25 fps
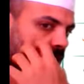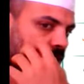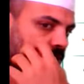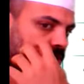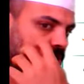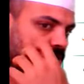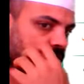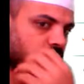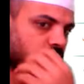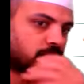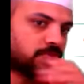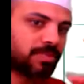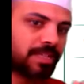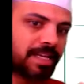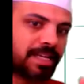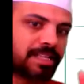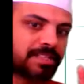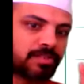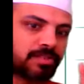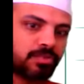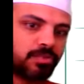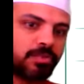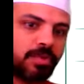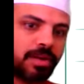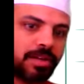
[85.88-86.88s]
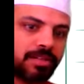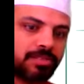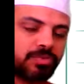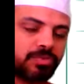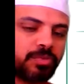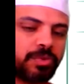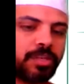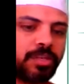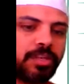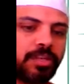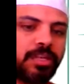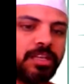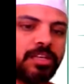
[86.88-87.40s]
So that's what
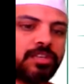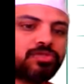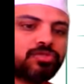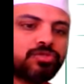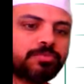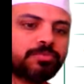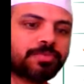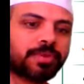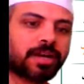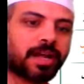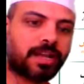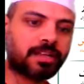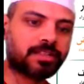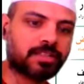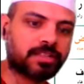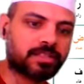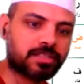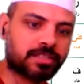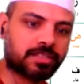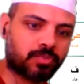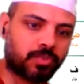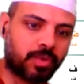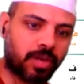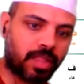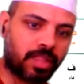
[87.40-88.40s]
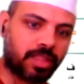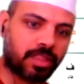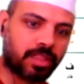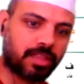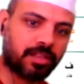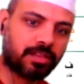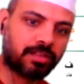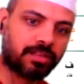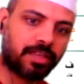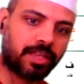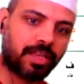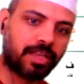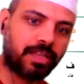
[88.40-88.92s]
we need to practice with,
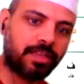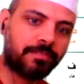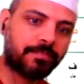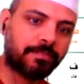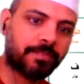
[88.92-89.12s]
okay?